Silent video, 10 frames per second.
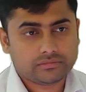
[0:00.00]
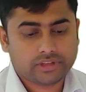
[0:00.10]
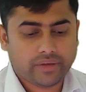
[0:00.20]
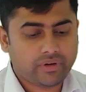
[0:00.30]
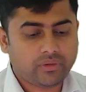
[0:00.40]

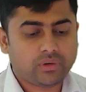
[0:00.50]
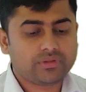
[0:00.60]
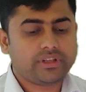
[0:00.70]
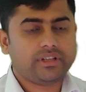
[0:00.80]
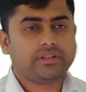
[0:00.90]
Everyone
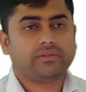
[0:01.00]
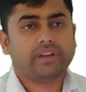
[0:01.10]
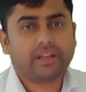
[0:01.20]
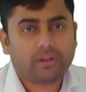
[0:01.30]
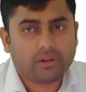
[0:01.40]
knows this
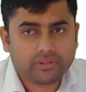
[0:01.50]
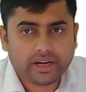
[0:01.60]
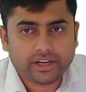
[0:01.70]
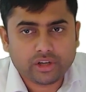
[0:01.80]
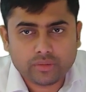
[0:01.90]
way of
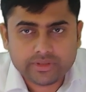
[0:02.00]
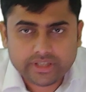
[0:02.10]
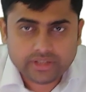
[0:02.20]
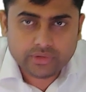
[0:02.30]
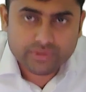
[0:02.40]
creating
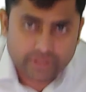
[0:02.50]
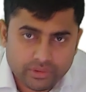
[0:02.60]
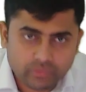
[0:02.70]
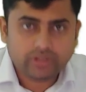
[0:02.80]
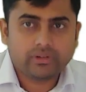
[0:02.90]
object using
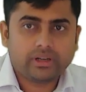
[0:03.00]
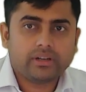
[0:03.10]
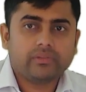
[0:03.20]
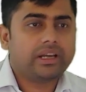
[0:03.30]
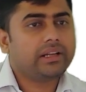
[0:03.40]
new keyword.
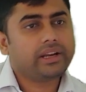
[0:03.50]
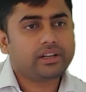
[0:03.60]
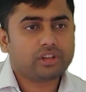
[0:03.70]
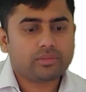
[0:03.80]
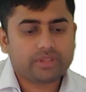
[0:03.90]
We can create
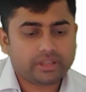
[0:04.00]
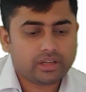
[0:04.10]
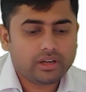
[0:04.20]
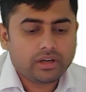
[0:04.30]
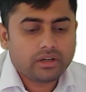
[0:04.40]
the object.
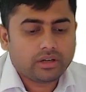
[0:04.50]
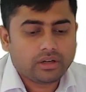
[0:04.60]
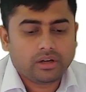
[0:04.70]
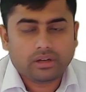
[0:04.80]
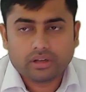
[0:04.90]

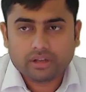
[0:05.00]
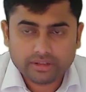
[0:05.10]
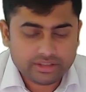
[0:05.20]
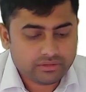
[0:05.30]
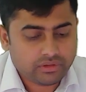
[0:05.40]

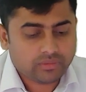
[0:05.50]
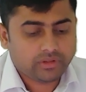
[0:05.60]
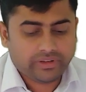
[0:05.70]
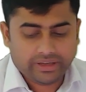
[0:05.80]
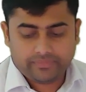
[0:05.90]
This is one of the
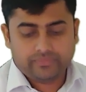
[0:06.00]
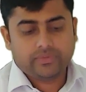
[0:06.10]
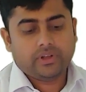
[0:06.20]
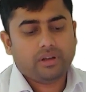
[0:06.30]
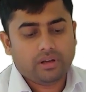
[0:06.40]
way.
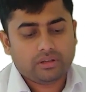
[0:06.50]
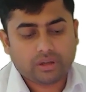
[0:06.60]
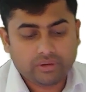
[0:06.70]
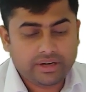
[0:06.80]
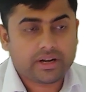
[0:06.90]
Now
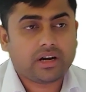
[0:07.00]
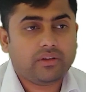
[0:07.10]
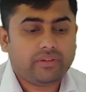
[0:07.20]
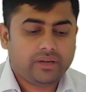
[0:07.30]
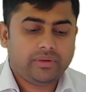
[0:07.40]
literal
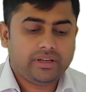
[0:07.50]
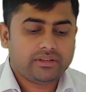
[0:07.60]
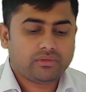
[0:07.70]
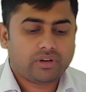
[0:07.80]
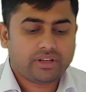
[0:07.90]
way means,
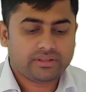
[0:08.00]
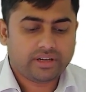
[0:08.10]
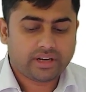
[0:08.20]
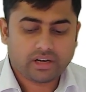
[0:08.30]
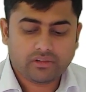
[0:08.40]
what is
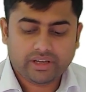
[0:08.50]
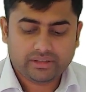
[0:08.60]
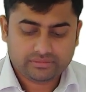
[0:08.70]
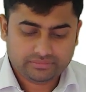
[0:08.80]
literal way?